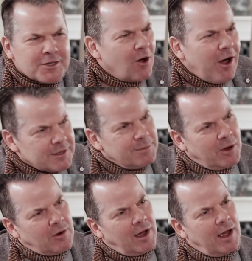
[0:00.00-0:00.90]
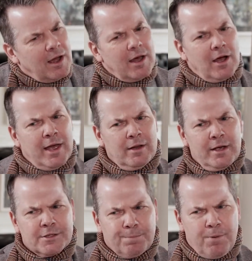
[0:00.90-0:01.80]
talked about LA
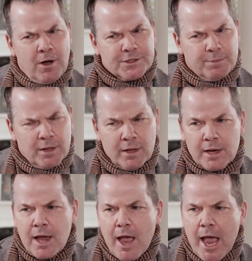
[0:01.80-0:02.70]
as a possibility.